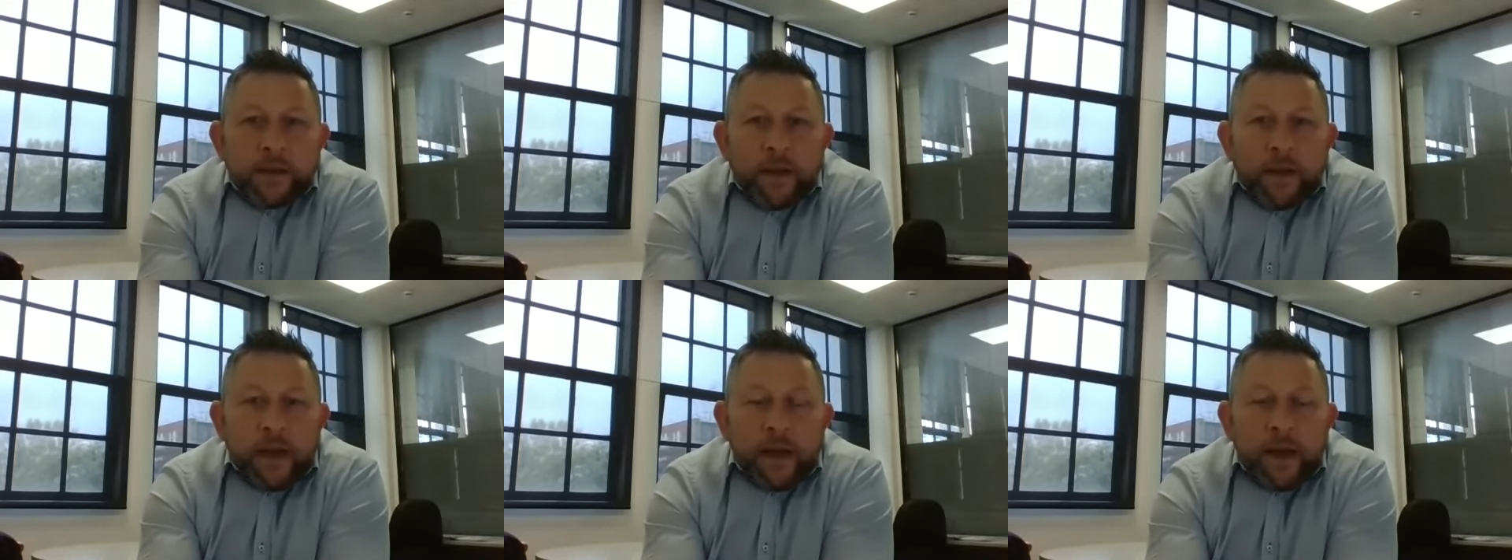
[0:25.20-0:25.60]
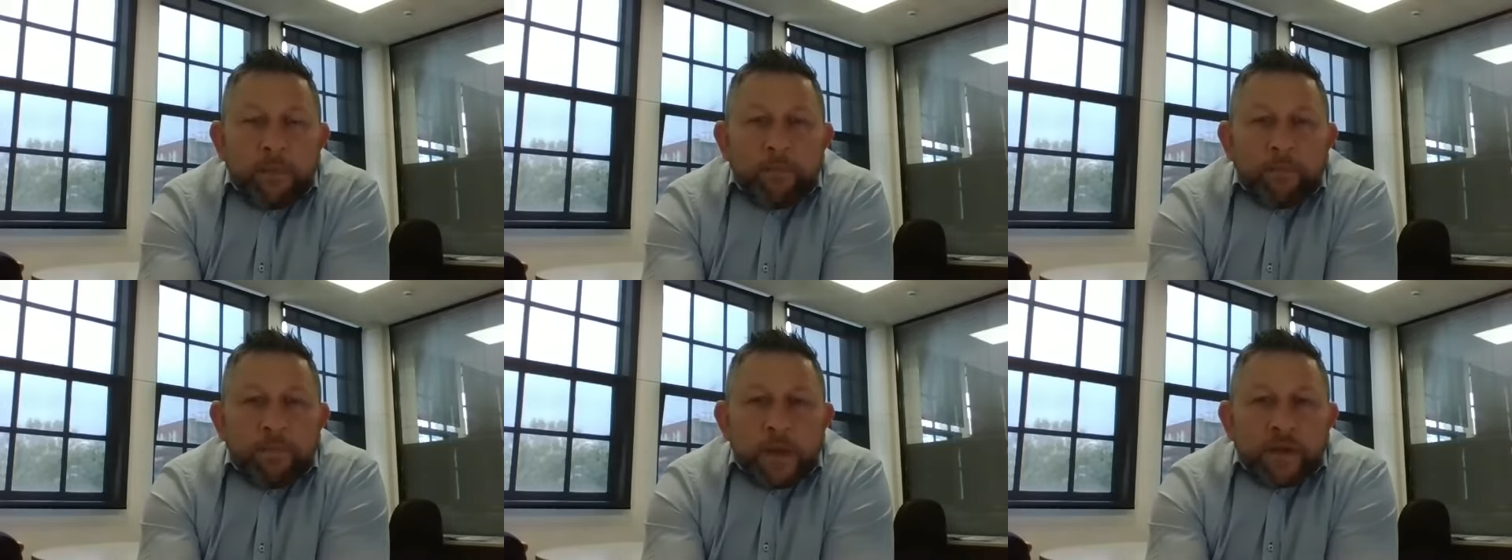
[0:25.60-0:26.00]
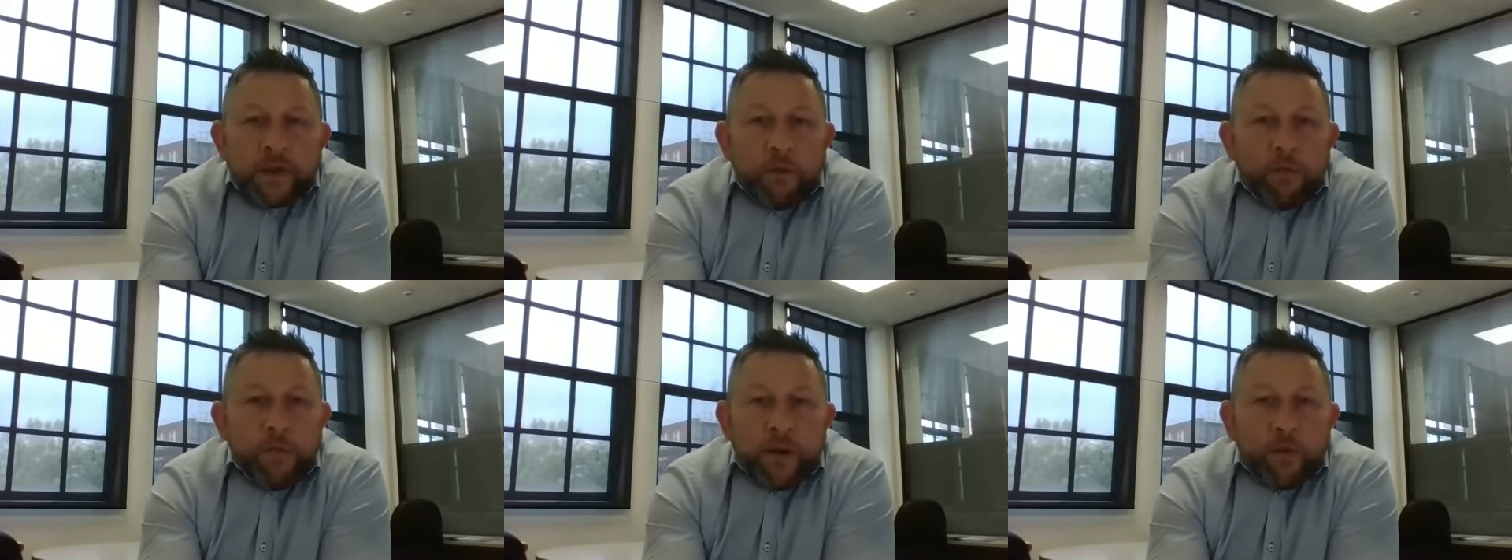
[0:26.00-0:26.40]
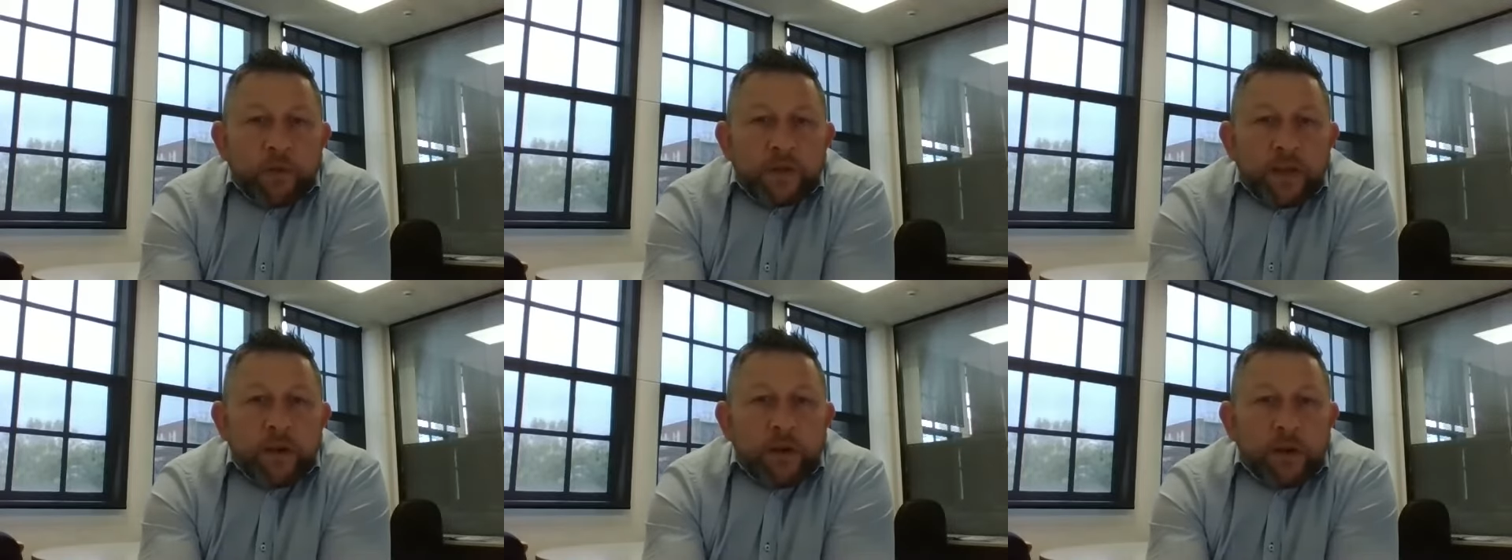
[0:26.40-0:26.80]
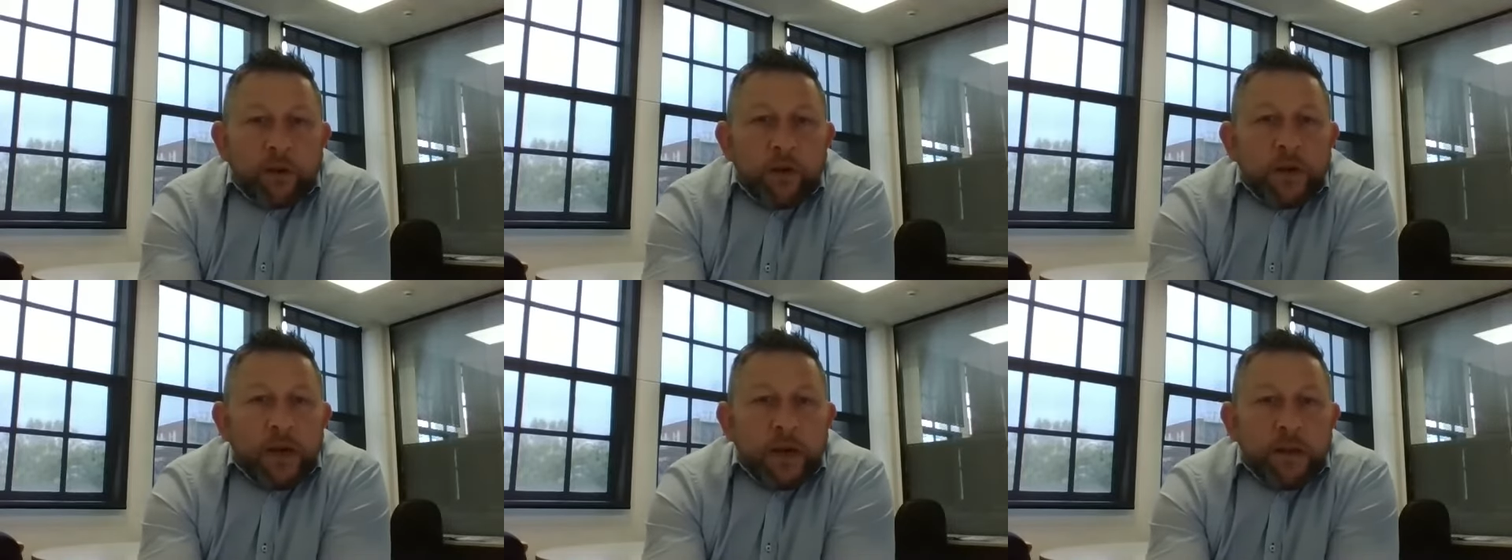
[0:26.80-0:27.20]
Um, so records can
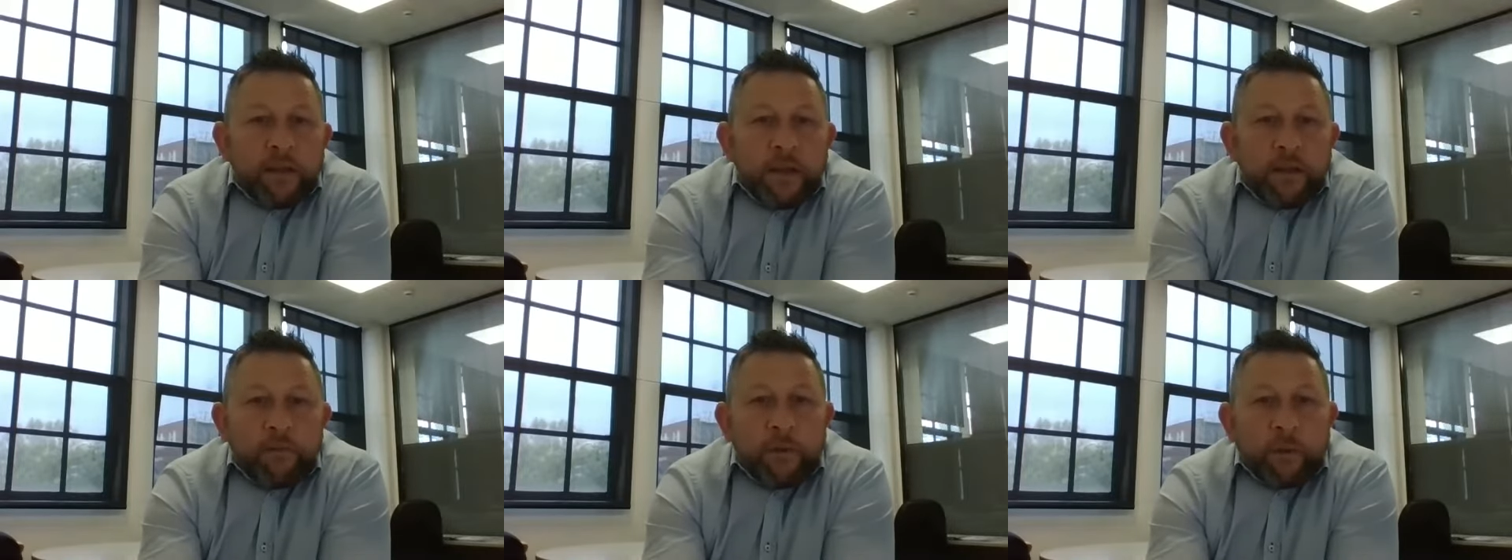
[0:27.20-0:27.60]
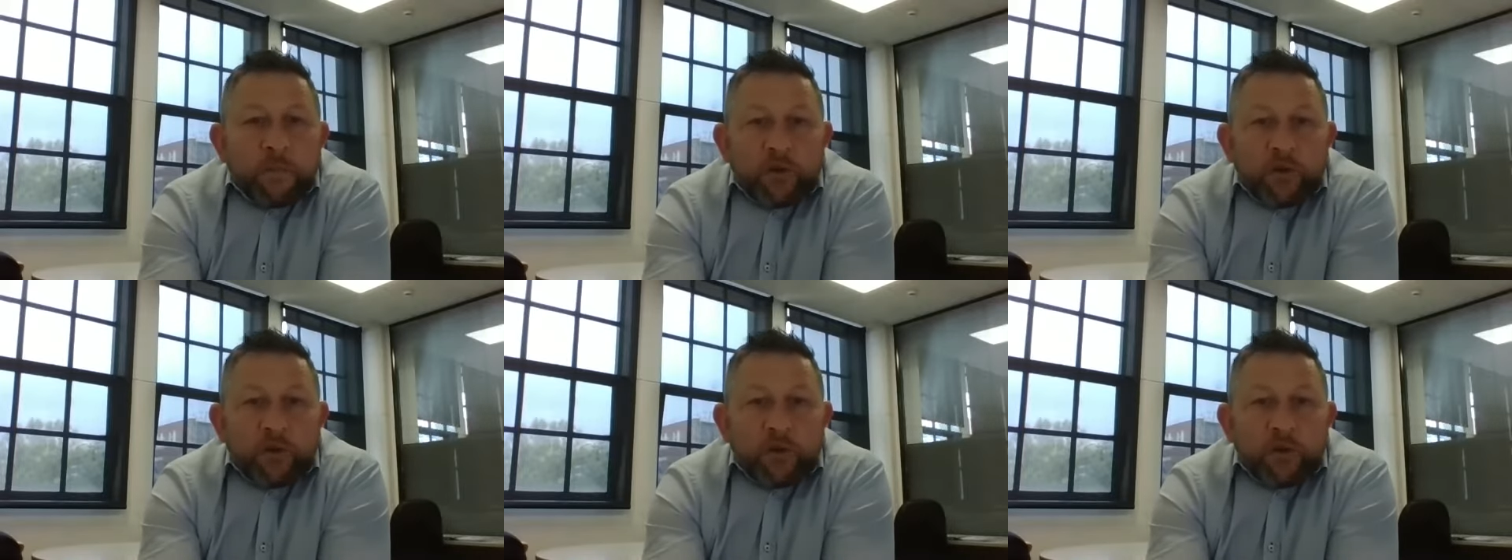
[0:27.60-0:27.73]
include anything from